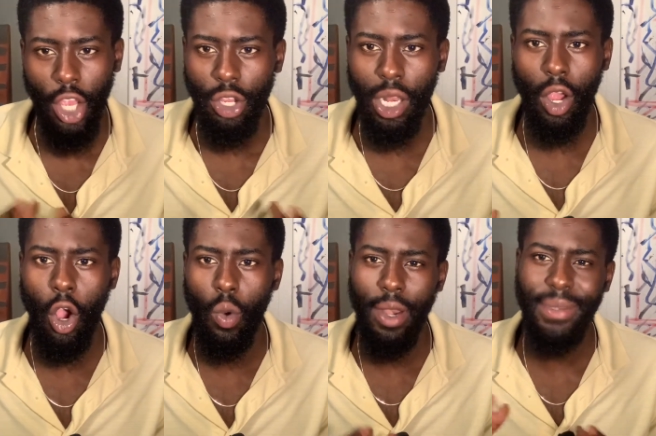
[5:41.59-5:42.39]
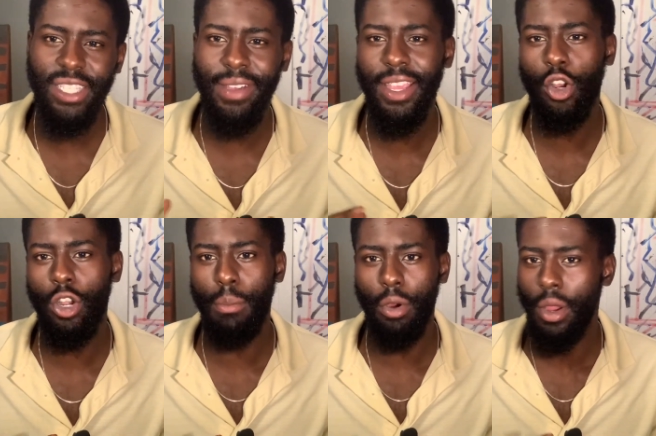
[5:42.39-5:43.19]
You're like, let me see if I can get her
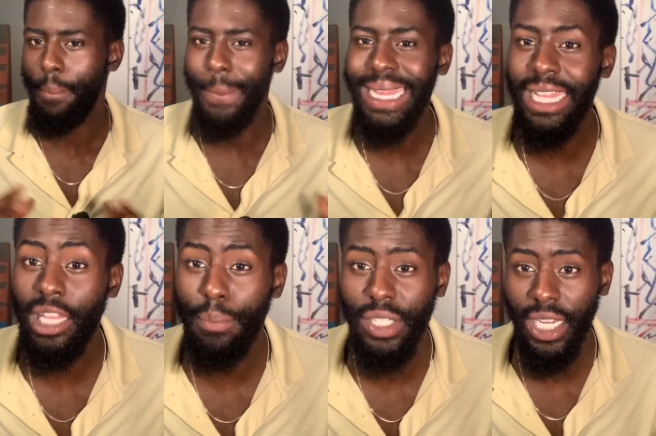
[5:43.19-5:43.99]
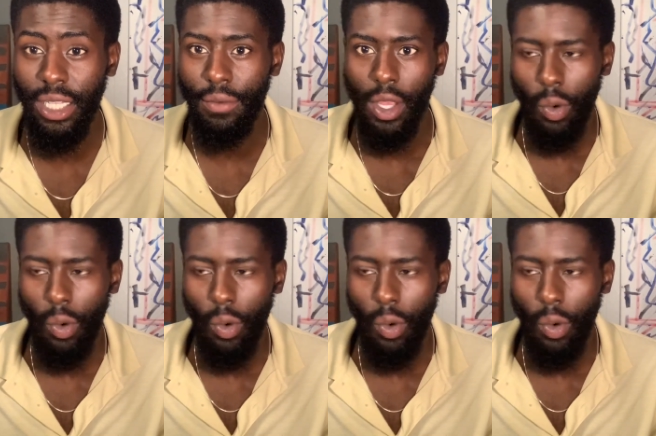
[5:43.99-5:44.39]
number. Make that the objective.